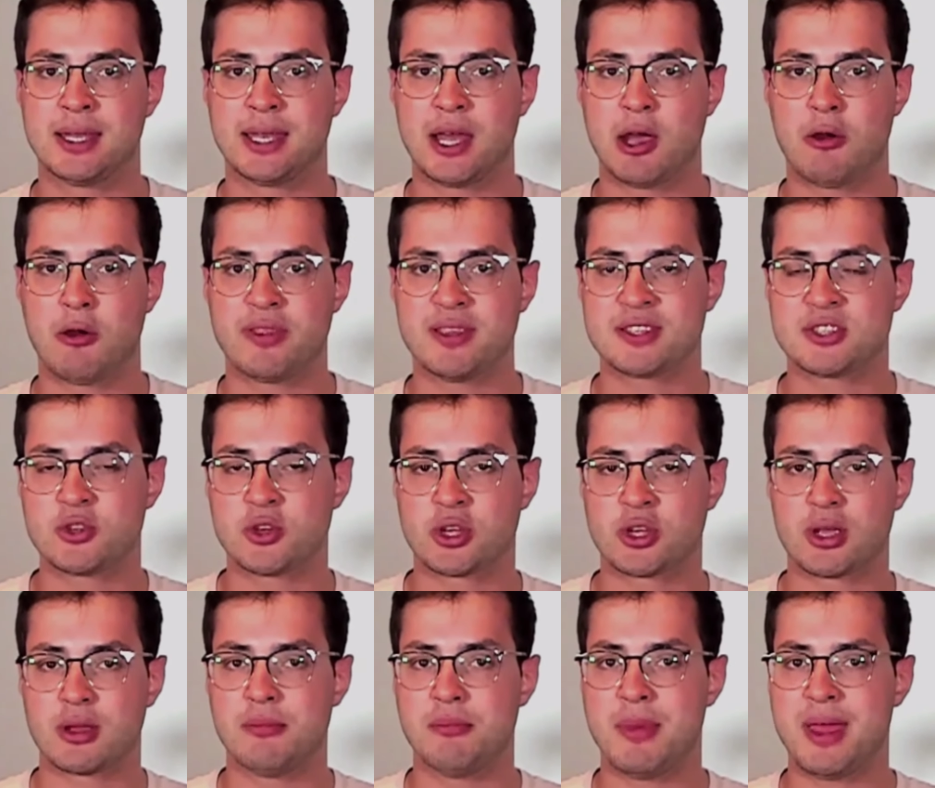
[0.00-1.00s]
Now, if this
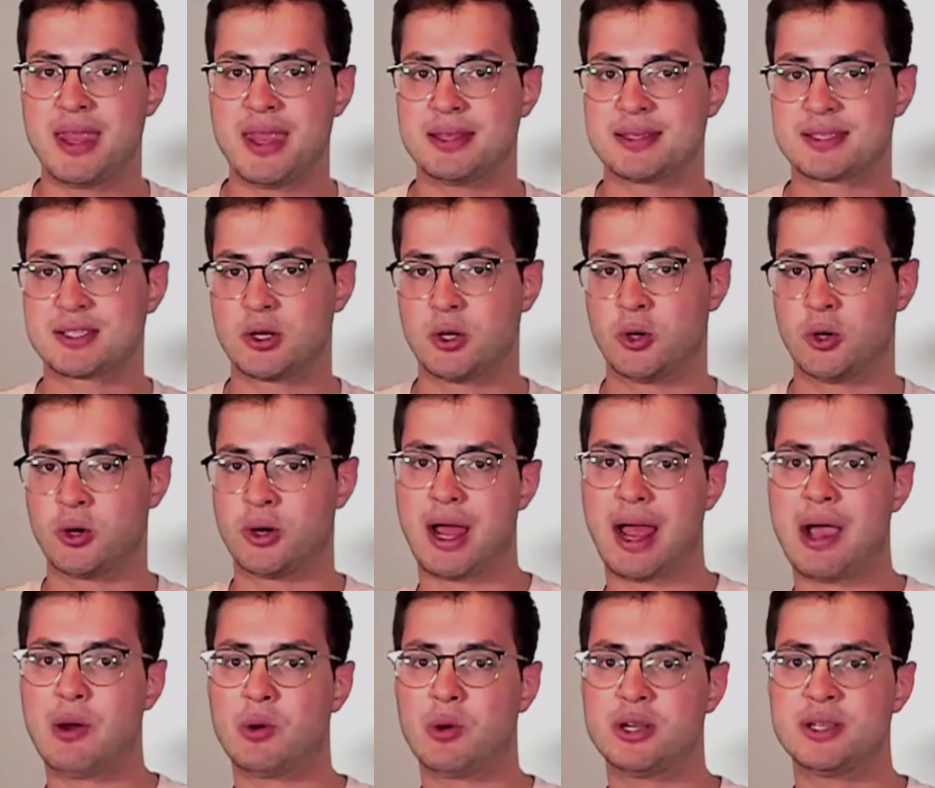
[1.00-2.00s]
took minutes or
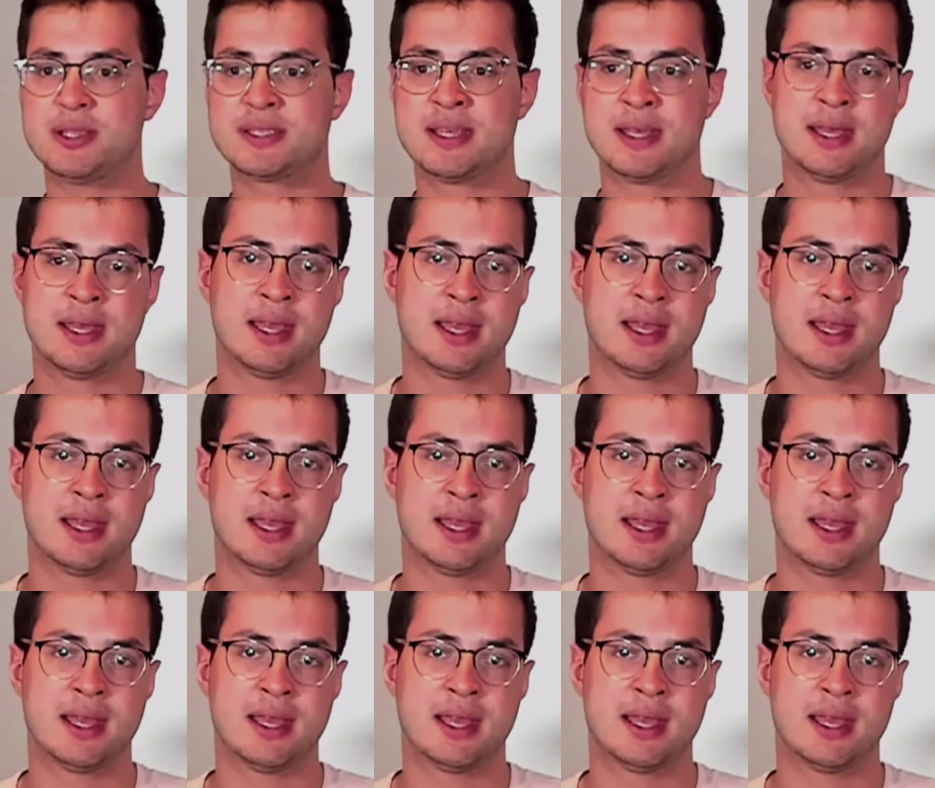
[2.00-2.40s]
hours,